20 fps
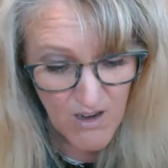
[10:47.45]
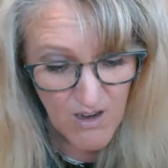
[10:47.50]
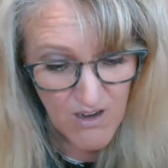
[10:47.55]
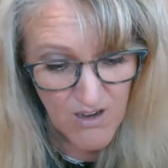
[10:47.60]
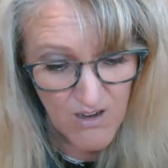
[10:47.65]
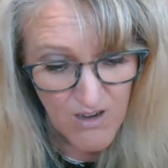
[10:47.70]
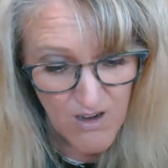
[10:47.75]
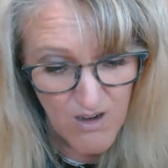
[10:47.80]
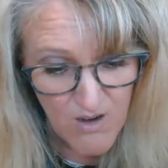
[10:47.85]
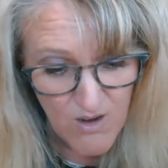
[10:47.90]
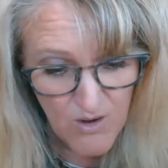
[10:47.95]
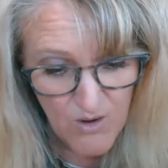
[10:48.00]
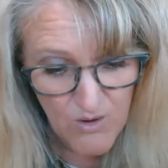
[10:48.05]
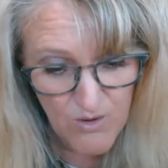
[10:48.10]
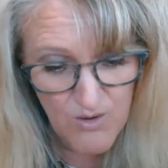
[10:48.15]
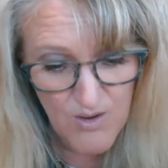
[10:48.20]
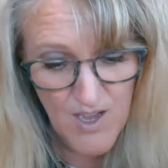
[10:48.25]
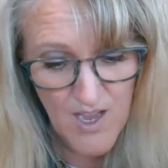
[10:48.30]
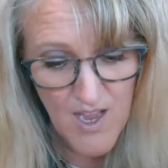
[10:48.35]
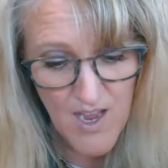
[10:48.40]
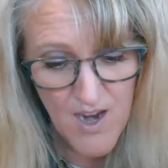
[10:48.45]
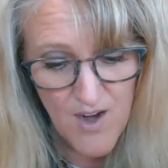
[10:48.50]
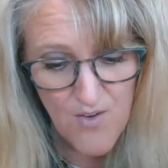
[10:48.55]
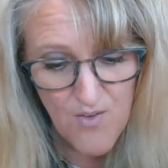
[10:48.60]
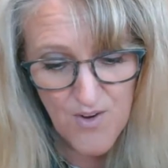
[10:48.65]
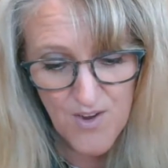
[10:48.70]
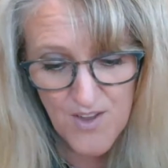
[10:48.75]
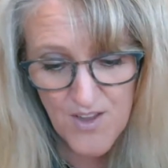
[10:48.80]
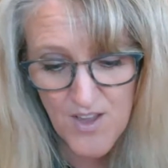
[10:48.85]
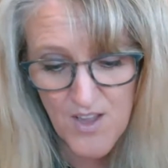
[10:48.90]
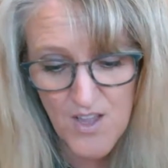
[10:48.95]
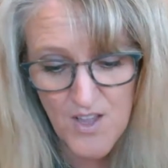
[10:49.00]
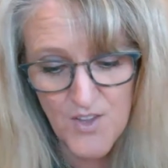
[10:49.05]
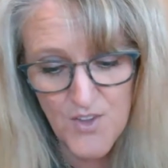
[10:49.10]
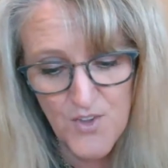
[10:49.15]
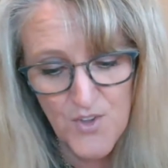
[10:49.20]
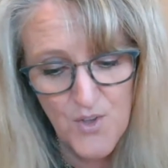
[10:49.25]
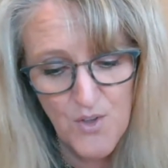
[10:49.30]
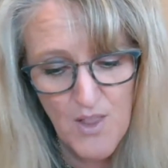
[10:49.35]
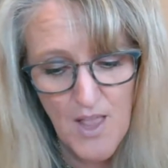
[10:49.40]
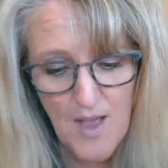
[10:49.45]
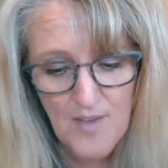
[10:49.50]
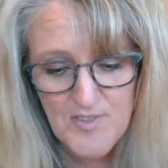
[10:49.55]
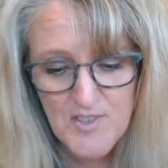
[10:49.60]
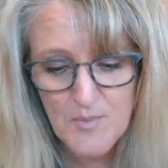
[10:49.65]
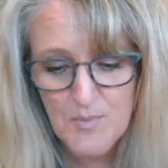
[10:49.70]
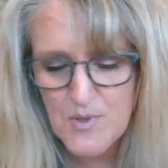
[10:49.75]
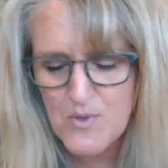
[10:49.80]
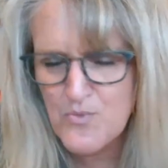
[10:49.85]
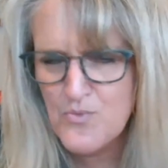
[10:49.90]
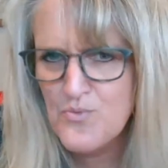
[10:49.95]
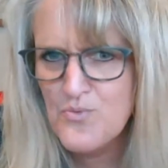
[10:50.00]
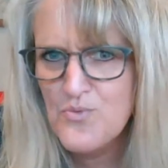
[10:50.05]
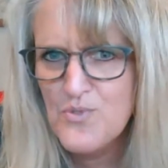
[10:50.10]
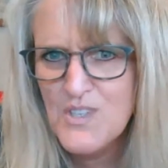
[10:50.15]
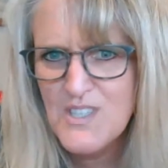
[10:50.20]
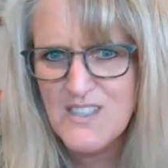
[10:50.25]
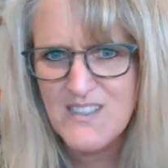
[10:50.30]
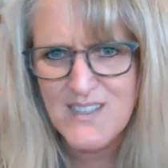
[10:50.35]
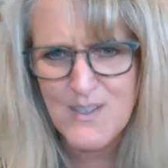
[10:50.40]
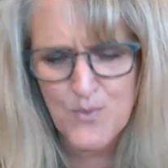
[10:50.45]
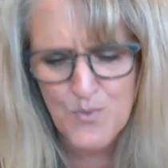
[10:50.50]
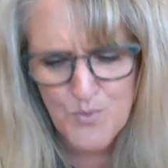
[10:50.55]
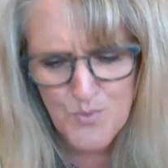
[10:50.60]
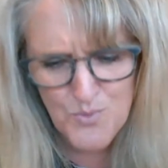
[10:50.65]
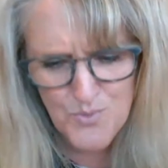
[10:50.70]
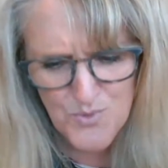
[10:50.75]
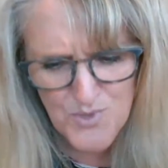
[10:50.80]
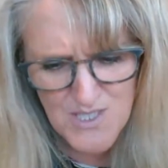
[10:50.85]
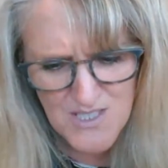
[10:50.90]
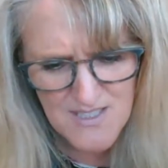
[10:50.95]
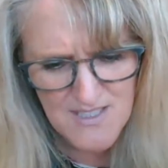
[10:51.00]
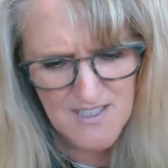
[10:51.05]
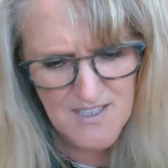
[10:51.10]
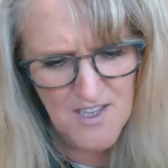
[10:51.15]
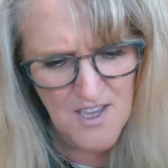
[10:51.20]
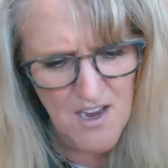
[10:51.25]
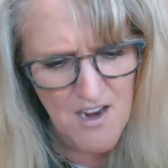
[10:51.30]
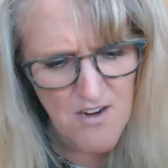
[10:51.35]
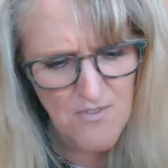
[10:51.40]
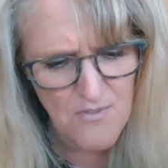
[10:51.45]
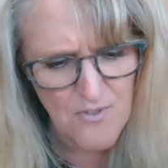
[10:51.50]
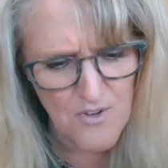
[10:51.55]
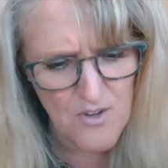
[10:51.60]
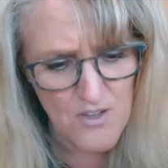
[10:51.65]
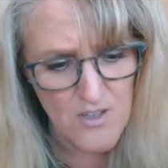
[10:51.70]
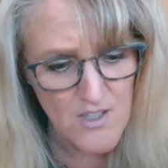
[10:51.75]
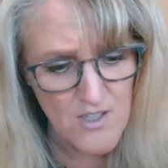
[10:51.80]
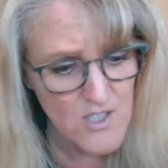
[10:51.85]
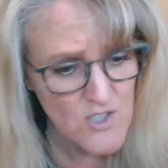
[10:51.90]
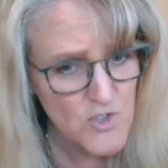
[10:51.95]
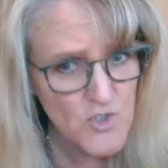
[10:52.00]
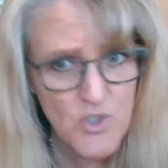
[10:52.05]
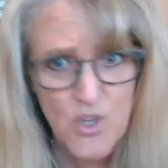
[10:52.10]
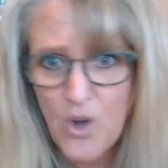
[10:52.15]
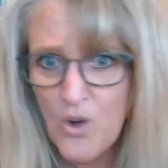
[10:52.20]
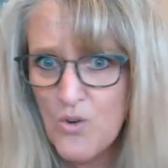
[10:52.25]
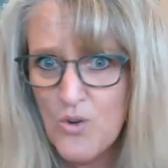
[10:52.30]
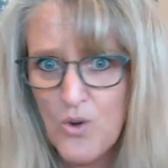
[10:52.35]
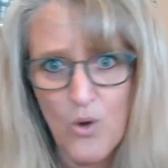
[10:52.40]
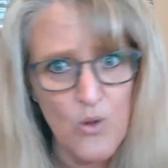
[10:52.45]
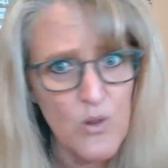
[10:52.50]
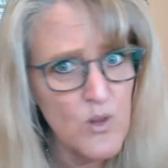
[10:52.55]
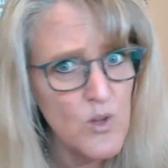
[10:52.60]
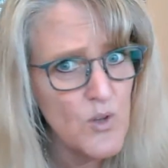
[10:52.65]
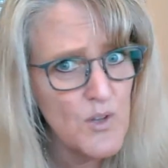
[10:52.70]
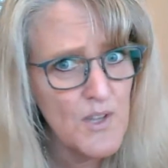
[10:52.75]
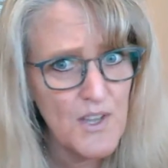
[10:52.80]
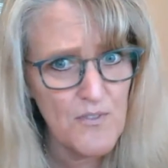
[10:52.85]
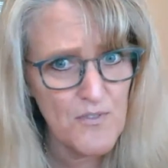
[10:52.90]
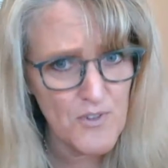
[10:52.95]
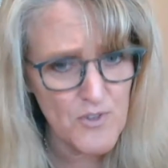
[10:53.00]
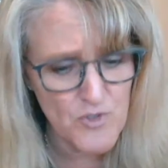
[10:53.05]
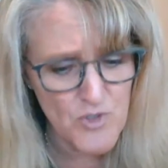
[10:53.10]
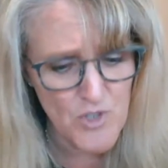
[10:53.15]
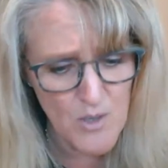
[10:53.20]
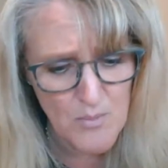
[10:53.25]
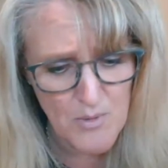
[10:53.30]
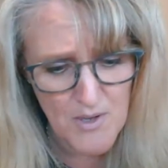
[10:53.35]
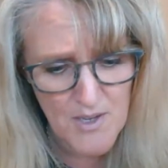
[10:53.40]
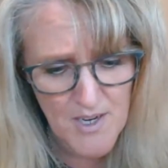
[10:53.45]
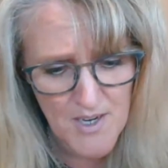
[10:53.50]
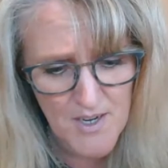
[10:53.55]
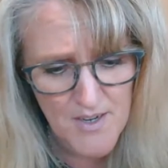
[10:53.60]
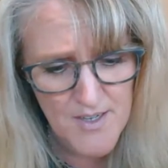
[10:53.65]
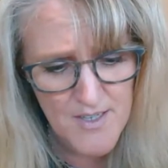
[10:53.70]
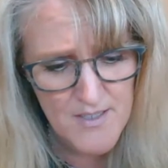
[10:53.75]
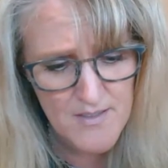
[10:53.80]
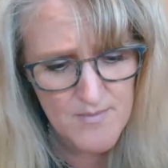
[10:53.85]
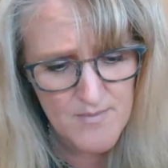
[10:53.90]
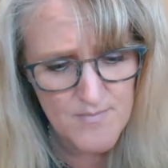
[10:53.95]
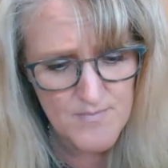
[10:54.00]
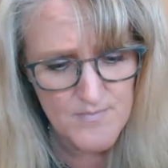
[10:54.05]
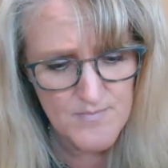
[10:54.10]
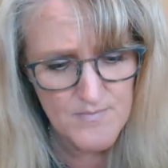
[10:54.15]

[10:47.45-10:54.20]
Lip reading: Oh, Harry, you'll have to be really, really careful. Don't go looking for trouble, Harry.